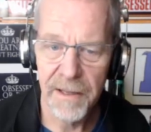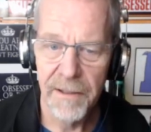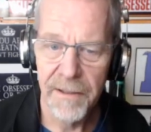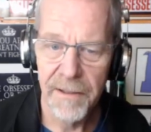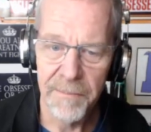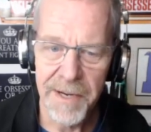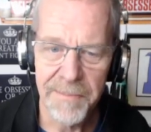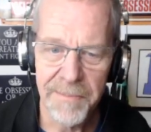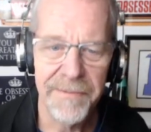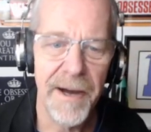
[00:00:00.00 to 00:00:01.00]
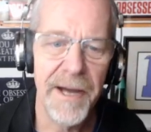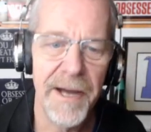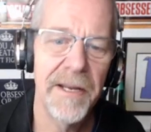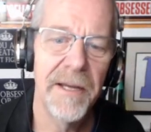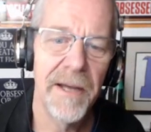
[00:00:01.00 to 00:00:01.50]
It might be fine.
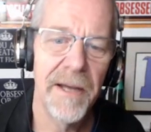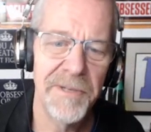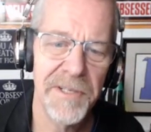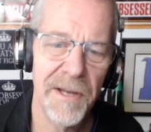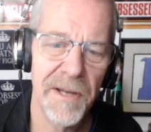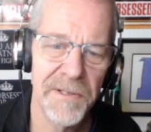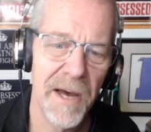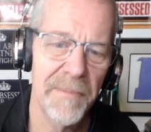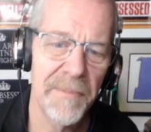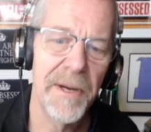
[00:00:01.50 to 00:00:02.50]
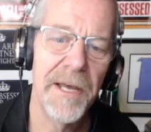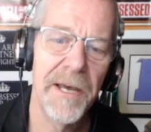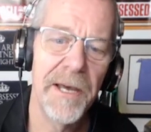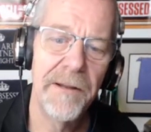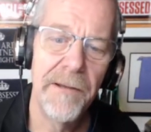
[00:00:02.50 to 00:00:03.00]
I'm just off the top of my head.
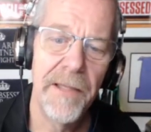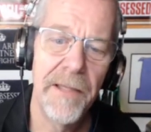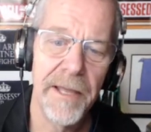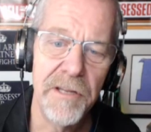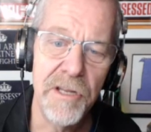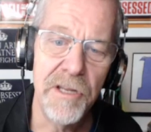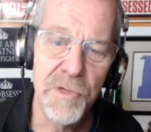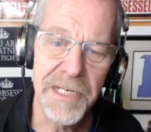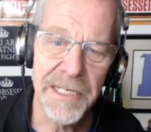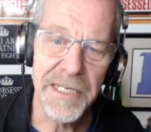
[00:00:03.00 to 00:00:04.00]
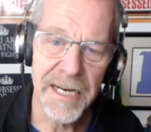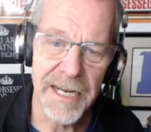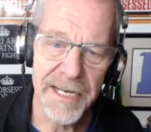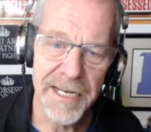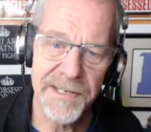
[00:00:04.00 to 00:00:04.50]
And using little
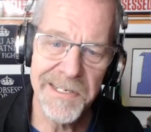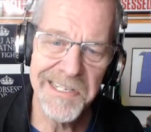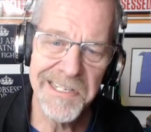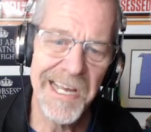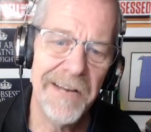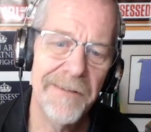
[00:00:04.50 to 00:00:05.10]
lights in the set,